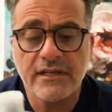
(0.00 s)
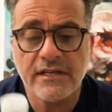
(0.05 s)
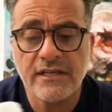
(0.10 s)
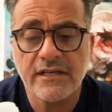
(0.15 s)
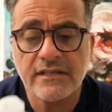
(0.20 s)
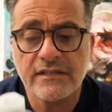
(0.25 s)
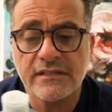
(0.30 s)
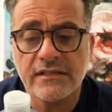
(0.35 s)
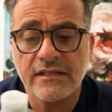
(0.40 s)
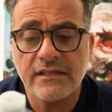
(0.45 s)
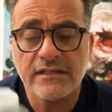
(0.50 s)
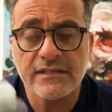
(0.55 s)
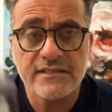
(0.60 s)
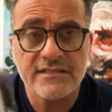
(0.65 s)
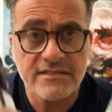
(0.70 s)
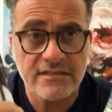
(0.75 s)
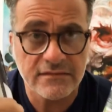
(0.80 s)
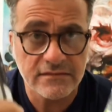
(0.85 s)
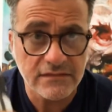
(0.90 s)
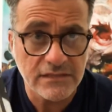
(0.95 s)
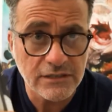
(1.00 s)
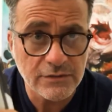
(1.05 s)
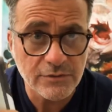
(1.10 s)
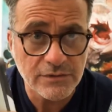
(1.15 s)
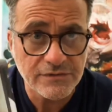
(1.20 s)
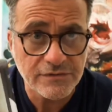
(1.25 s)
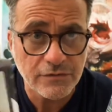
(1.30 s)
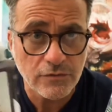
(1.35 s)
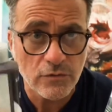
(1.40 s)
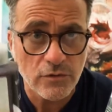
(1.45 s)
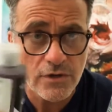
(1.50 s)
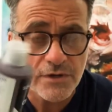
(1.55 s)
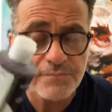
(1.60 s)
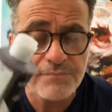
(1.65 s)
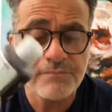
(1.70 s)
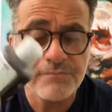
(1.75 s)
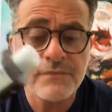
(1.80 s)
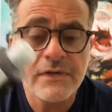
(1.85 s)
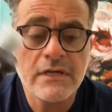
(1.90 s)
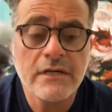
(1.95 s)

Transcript: and uh, it's in liquid form